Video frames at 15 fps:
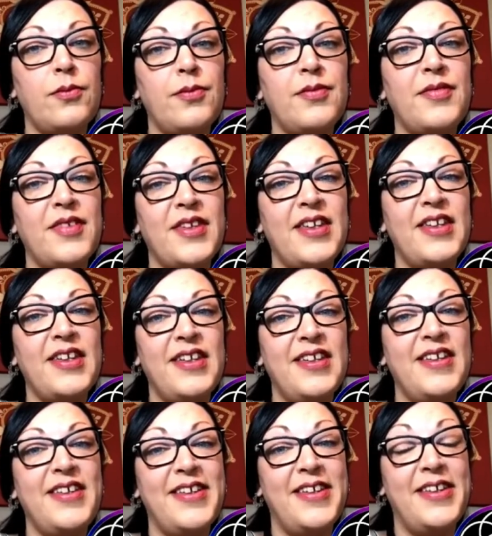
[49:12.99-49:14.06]
It's just that we
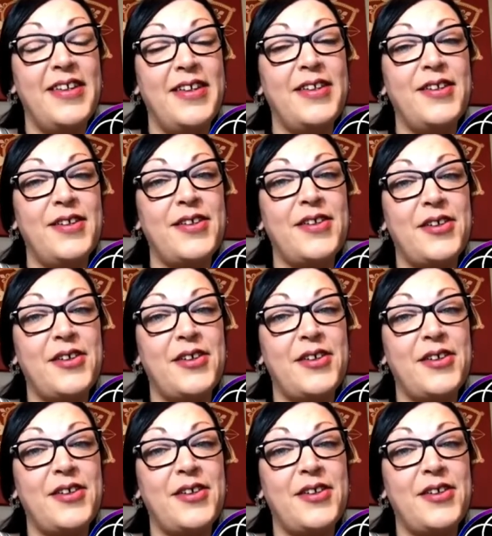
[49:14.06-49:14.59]
don't believe it.